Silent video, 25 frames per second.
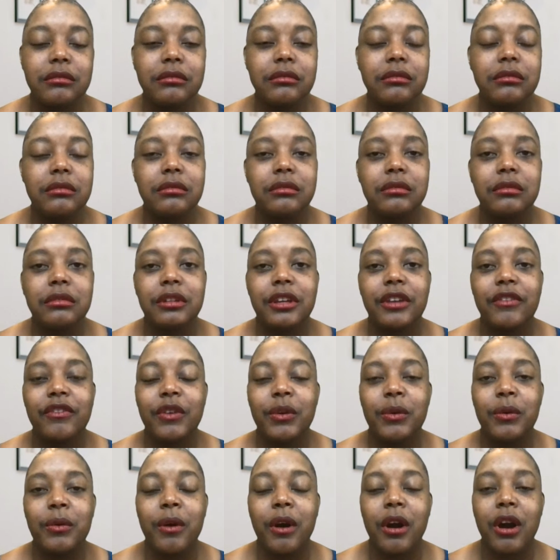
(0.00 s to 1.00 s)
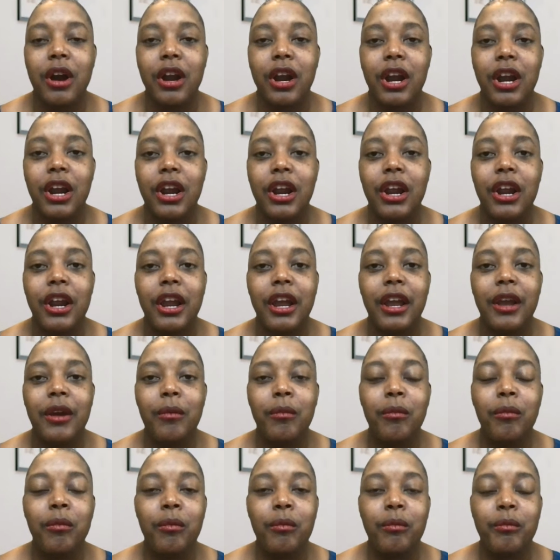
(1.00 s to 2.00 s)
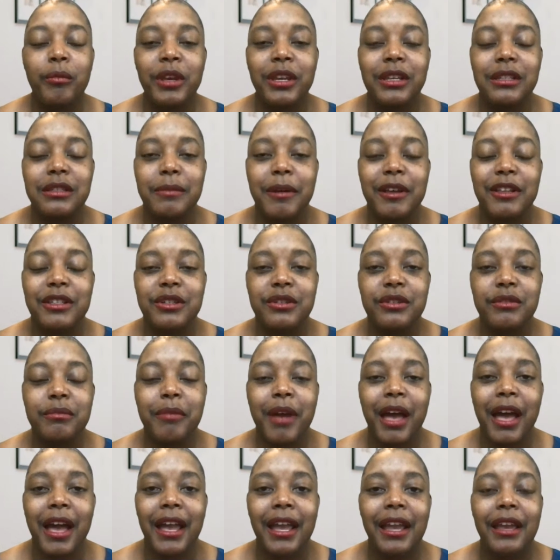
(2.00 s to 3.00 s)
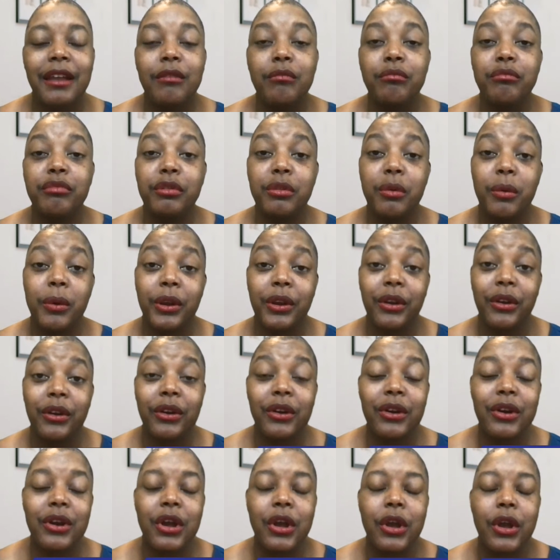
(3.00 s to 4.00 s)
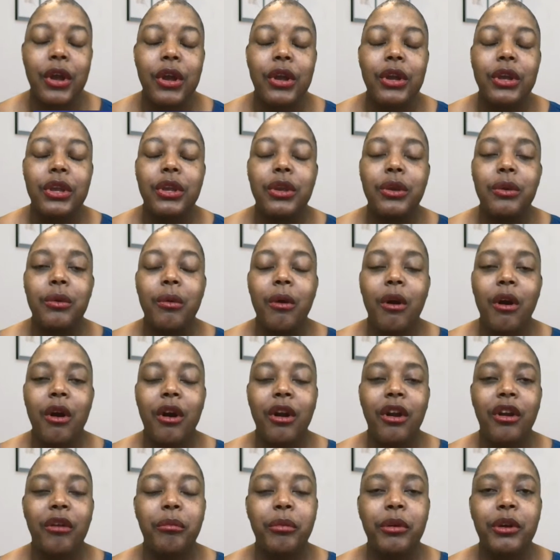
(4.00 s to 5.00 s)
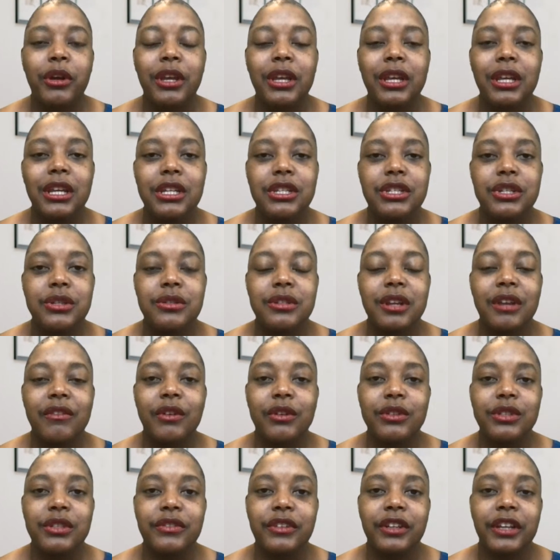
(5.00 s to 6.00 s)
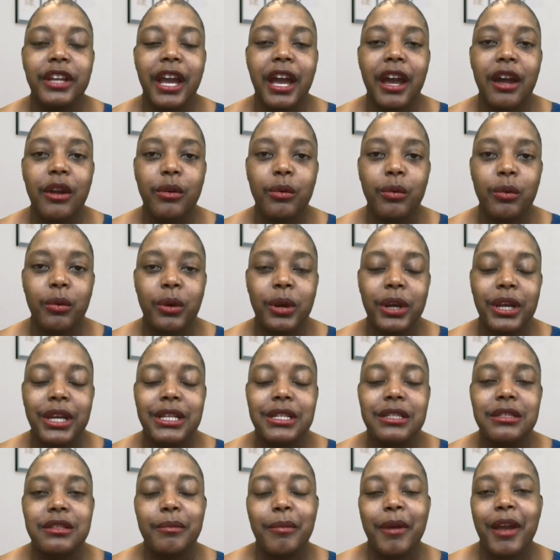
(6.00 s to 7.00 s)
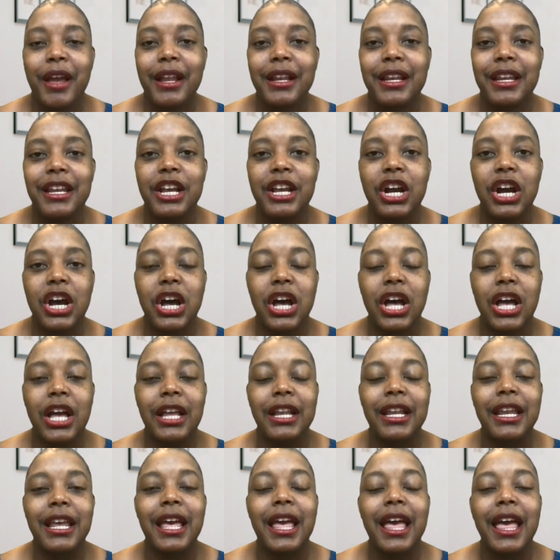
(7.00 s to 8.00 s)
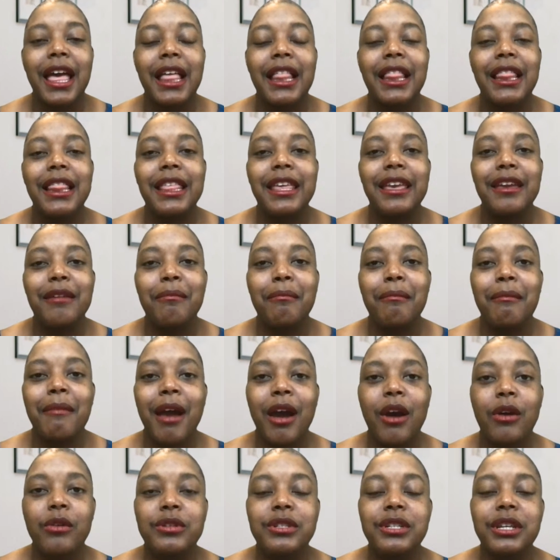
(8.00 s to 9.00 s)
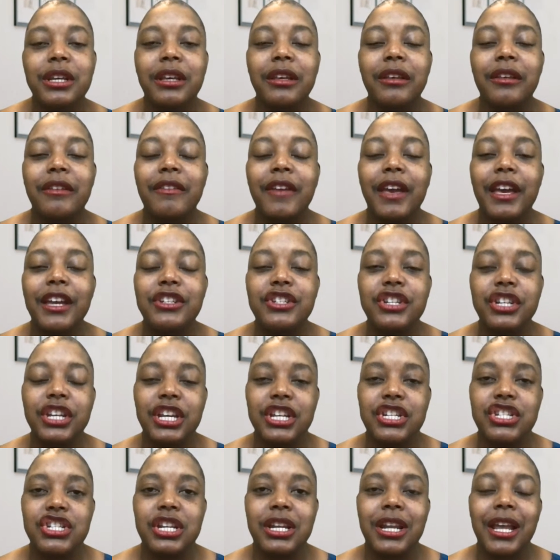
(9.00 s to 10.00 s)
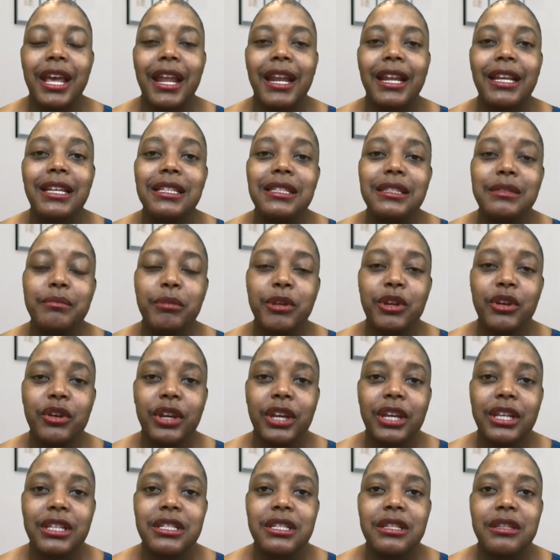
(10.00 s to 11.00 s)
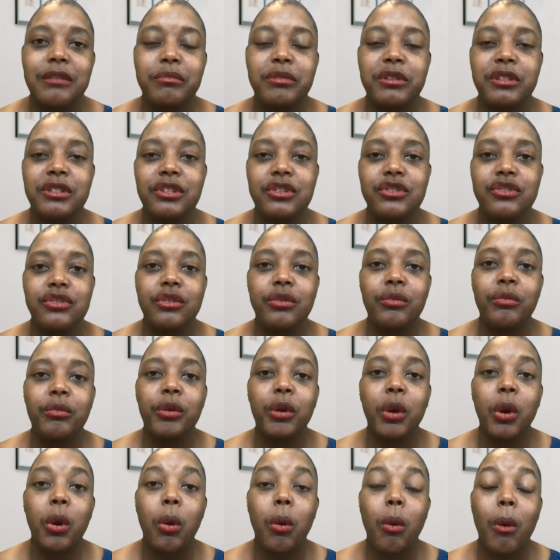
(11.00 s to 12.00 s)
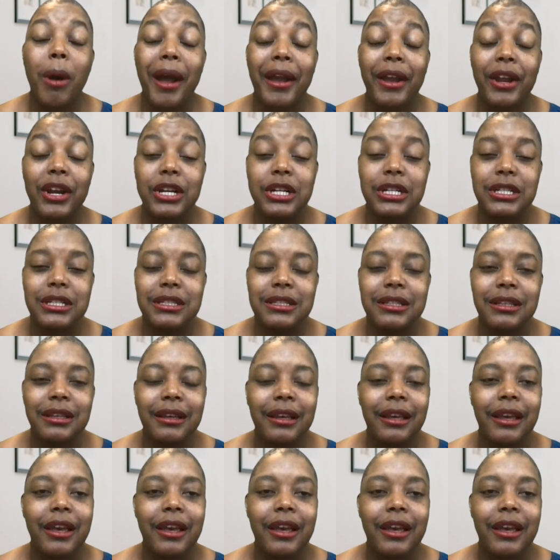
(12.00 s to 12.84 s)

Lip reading: if you are being sponsored by an employer, you are put into several different categories depending on the amount of education and experience the position requires.